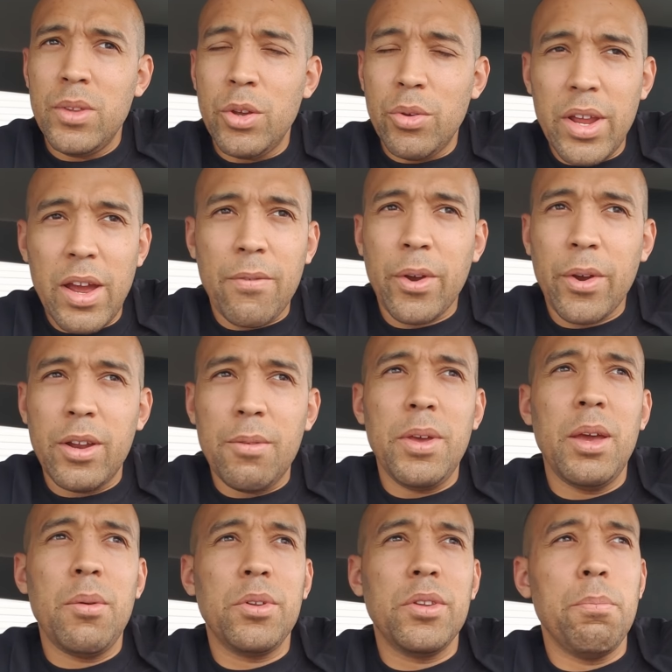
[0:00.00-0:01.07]
You're never going to
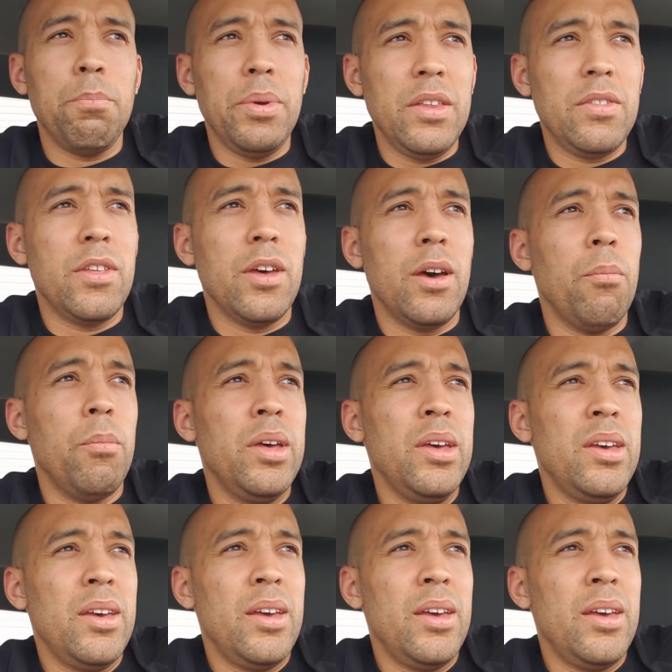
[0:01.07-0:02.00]
be able to beat them